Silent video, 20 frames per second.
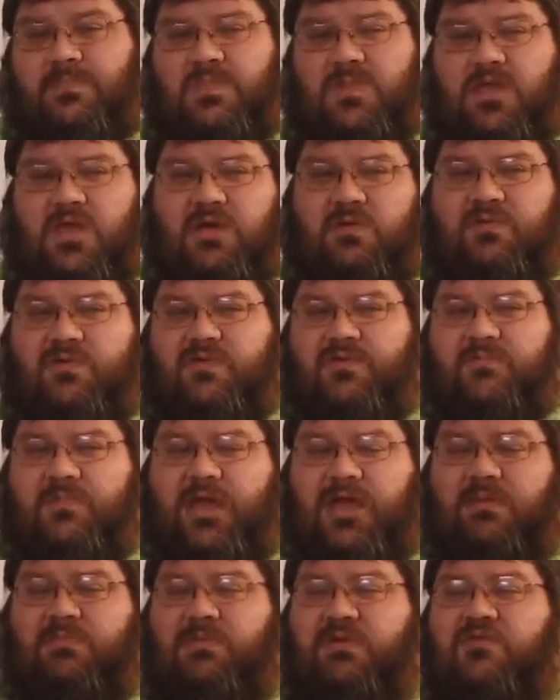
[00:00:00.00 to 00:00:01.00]
it was
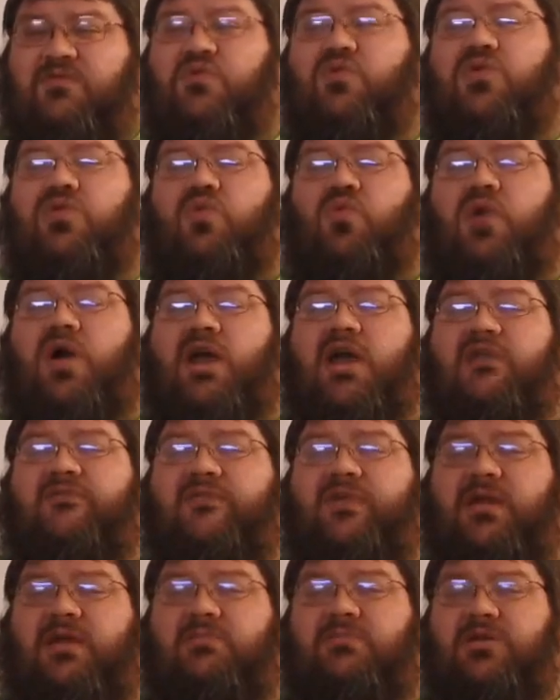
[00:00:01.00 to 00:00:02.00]
made before the Wyatt
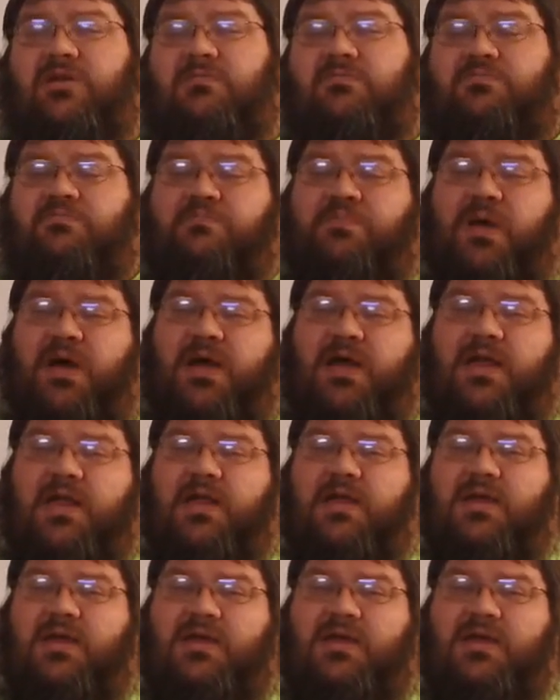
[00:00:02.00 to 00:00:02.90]
family, but